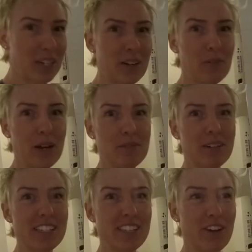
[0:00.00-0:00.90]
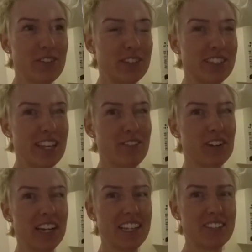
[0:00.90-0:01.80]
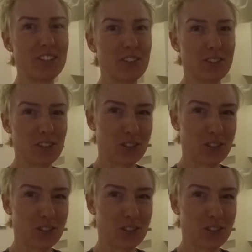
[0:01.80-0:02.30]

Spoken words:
going to weigh myself and see if I need to use the